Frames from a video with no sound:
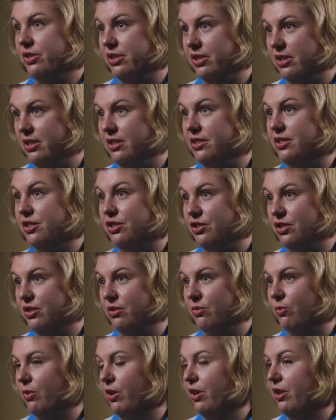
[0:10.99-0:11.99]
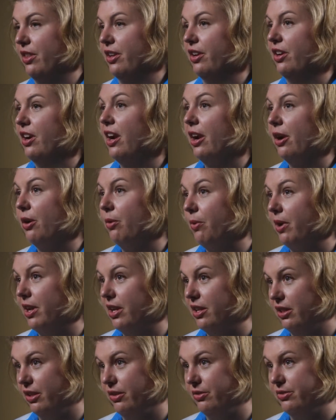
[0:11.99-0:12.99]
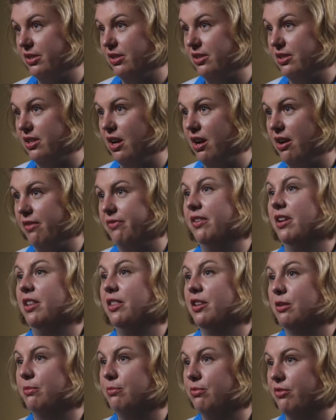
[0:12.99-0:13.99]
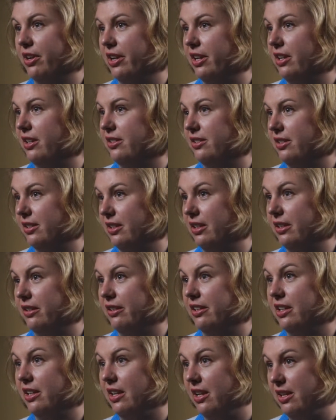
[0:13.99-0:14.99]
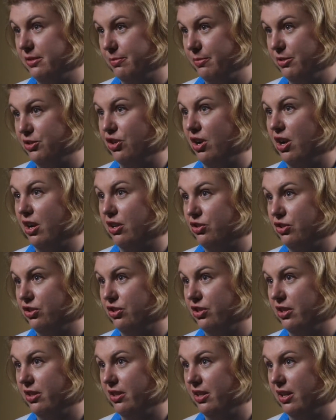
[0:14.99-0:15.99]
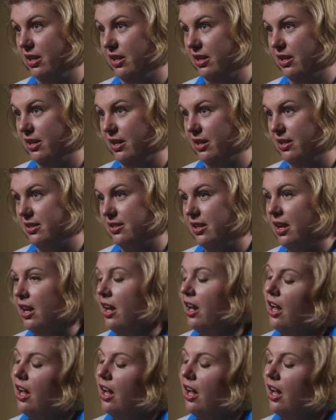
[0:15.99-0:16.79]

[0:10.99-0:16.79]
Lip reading: condition where their airway closes off and their brain isn't getting as much oxygen that it needs.